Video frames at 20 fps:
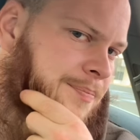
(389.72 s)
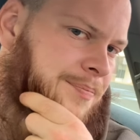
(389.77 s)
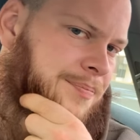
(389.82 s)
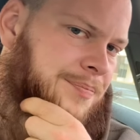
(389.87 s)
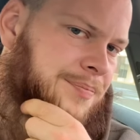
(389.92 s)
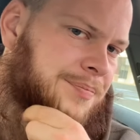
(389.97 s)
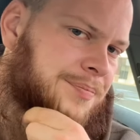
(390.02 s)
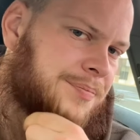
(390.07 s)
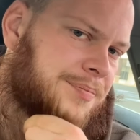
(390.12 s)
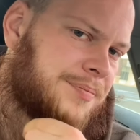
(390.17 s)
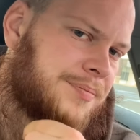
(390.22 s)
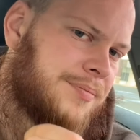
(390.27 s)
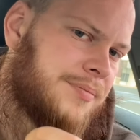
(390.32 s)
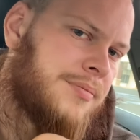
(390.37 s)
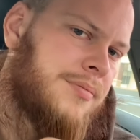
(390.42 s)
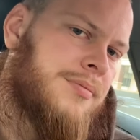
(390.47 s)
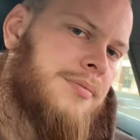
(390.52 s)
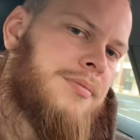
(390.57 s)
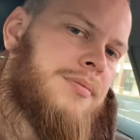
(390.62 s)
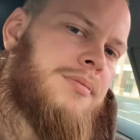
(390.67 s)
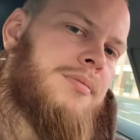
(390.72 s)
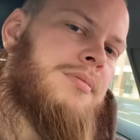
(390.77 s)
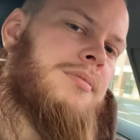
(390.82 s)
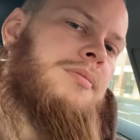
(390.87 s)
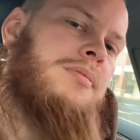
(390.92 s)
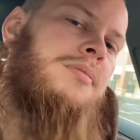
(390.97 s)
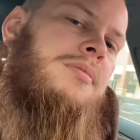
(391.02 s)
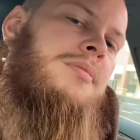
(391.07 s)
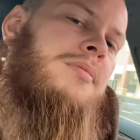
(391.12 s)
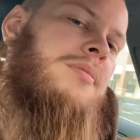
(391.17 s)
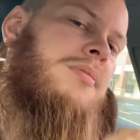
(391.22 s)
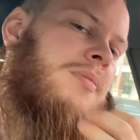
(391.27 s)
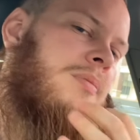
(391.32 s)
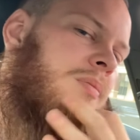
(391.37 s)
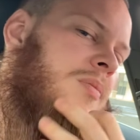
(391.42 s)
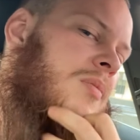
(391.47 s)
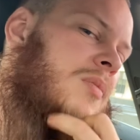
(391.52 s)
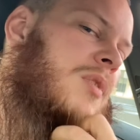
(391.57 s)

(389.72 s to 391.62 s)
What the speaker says: Nothing is said.